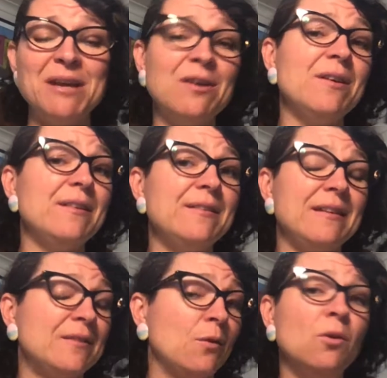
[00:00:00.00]
because
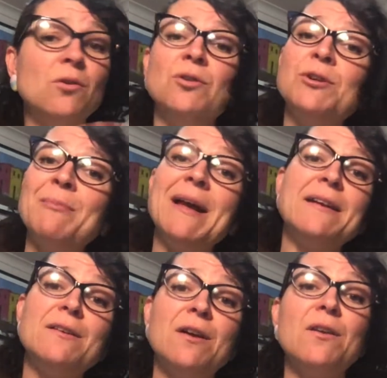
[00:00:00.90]
it's all
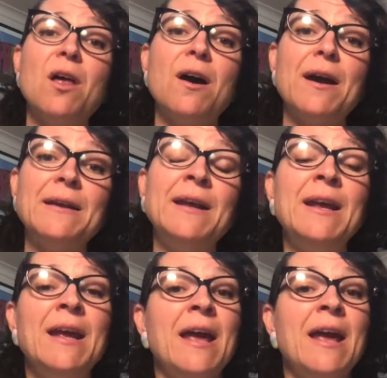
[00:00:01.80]
automated online